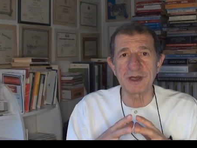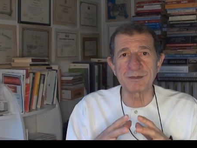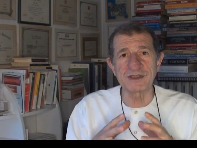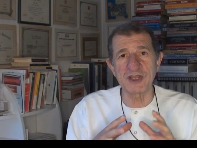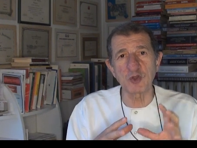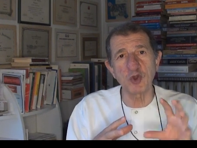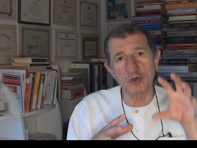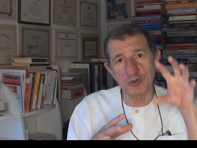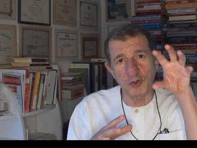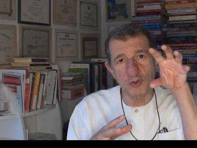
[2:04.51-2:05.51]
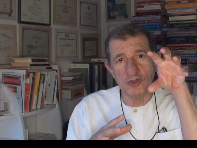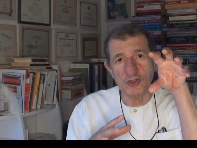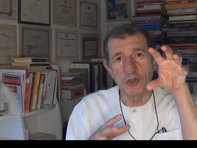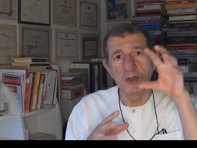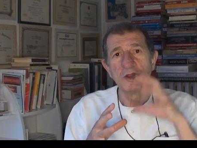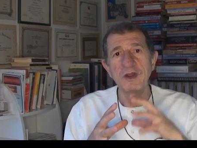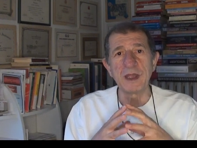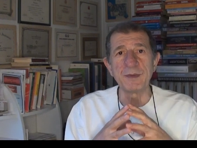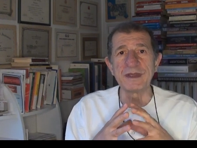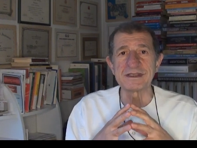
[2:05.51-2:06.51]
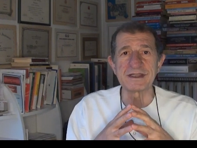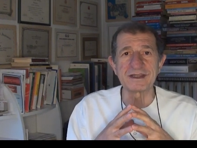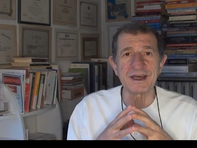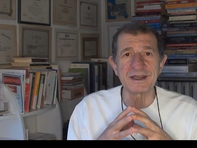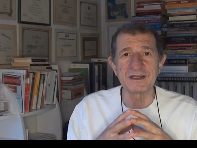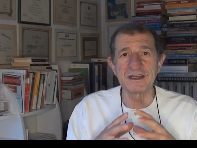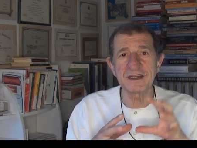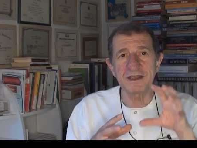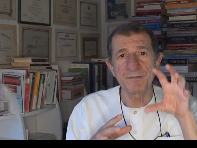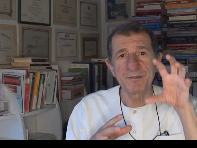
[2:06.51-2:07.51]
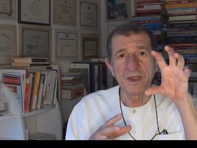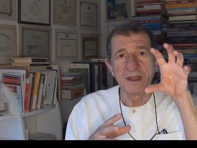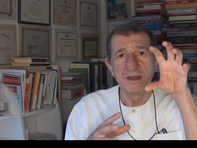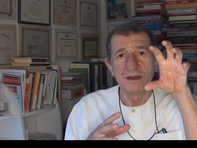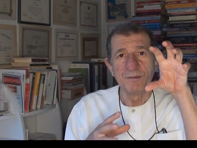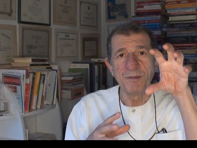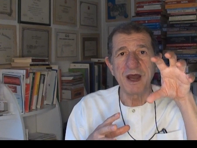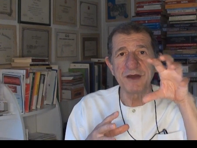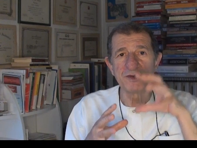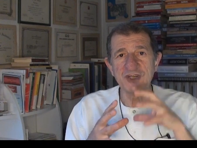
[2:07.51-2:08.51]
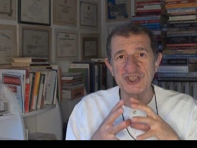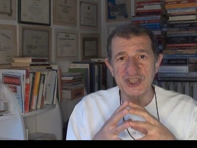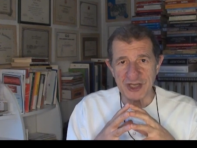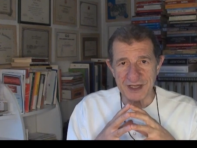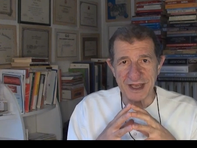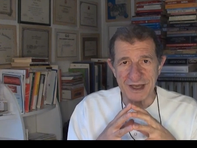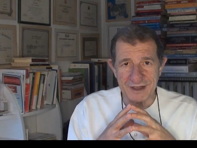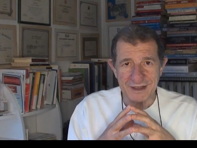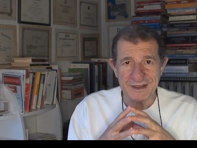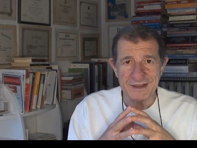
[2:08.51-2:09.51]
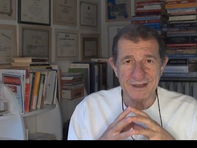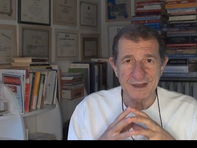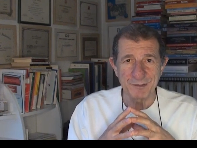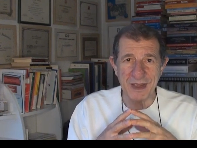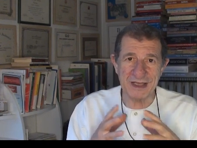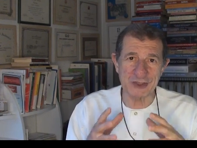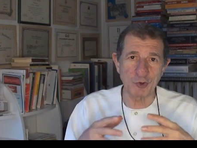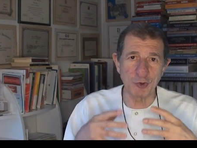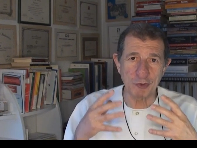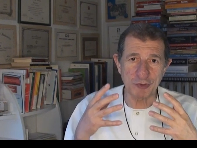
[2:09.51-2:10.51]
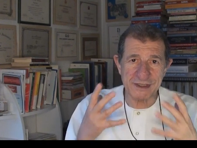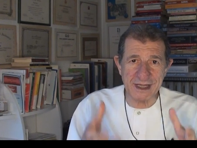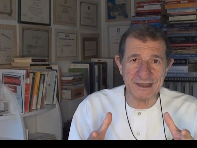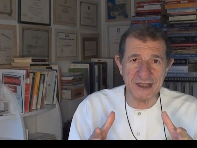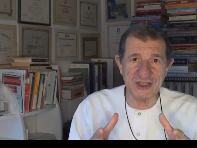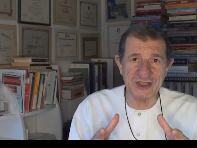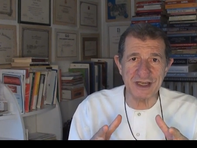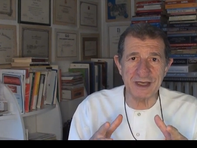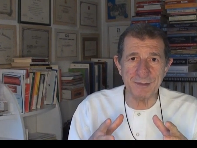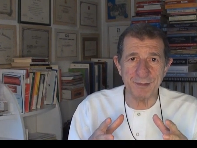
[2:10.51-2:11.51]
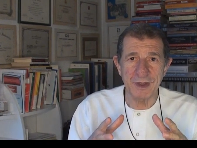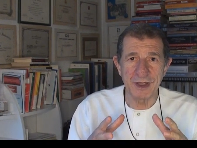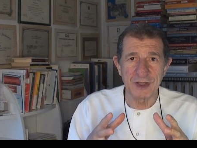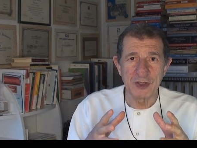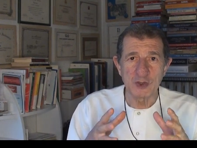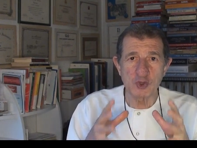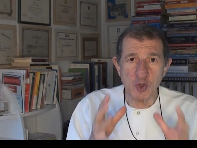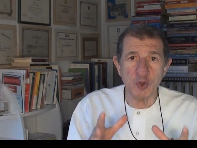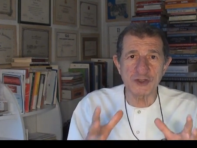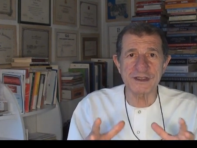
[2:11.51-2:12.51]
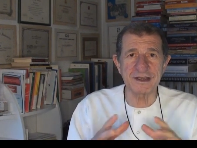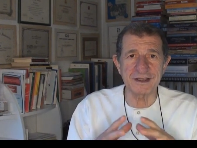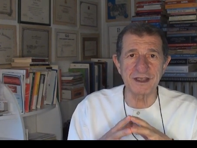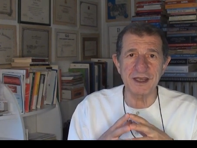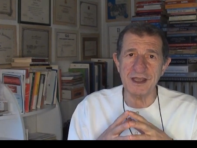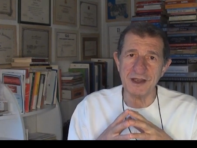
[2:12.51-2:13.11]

Then, when the dentist is sure of working, he hardens the white filling by applying blue light.